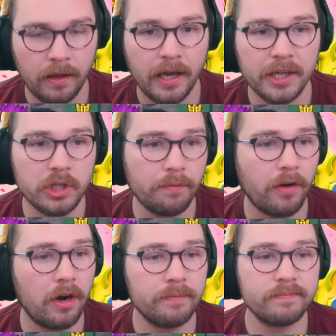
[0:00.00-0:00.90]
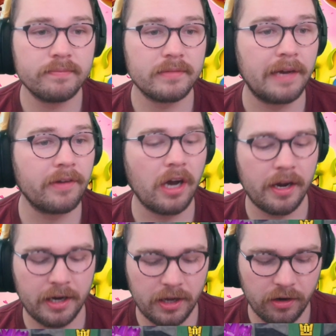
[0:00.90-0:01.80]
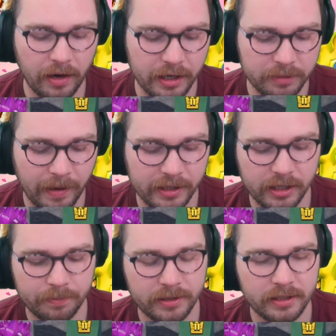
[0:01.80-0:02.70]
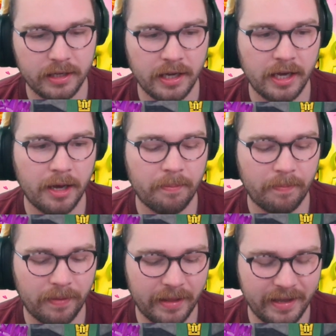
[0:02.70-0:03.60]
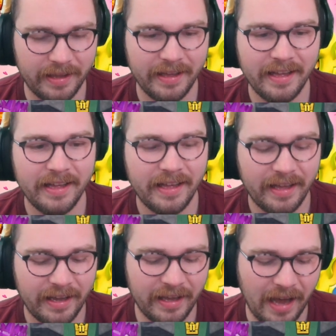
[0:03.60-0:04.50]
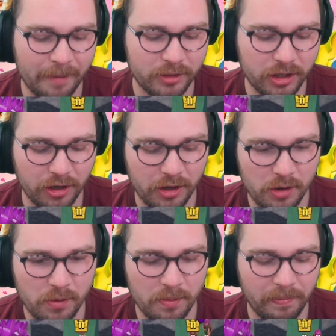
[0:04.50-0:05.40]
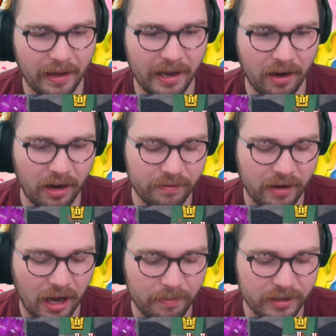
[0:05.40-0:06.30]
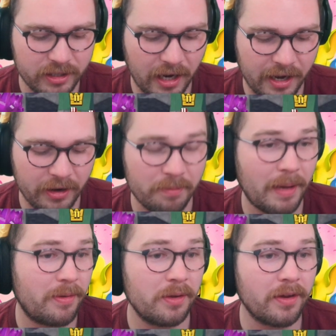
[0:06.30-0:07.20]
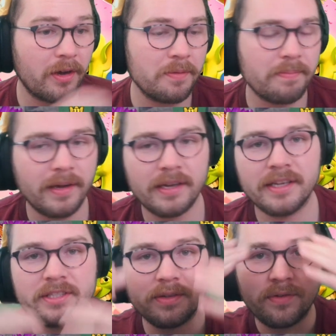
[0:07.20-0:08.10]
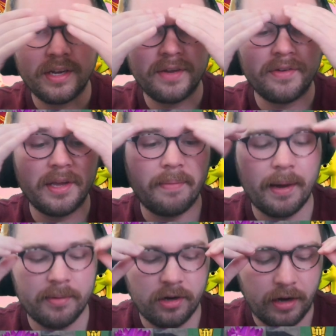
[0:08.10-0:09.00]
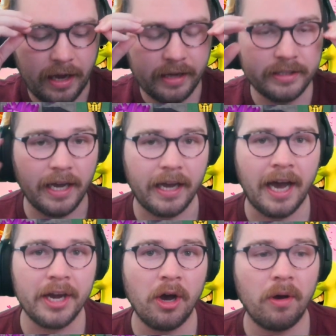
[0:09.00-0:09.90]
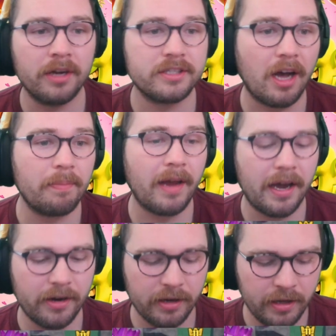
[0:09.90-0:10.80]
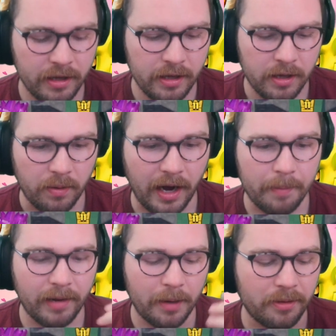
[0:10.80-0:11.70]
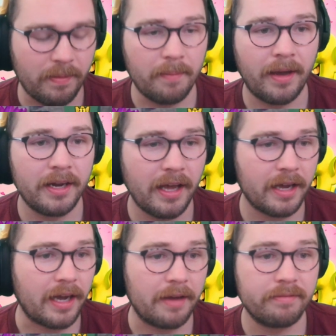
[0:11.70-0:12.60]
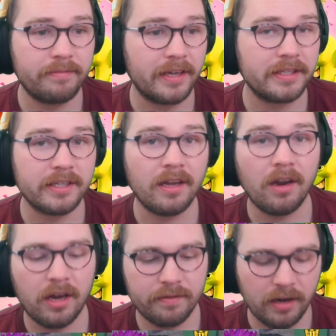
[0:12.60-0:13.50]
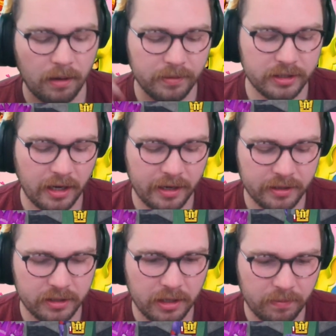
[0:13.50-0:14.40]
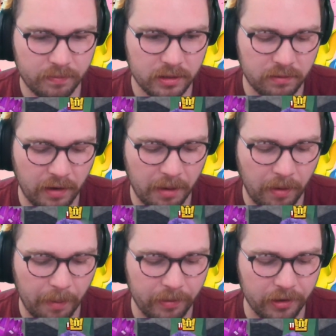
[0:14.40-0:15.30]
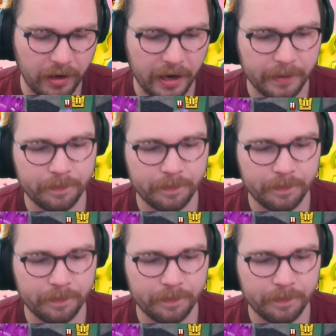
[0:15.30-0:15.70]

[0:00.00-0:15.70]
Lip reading: And so far, haven't gotten any horrendous matchups. I'm sure you play a lot of Goblin Giant, or maybe you don't, but it's a really, really popular deck. I know on top ladder, when I play with my main deck, I face a lot of Goblin Giant, so it's a very popular deck.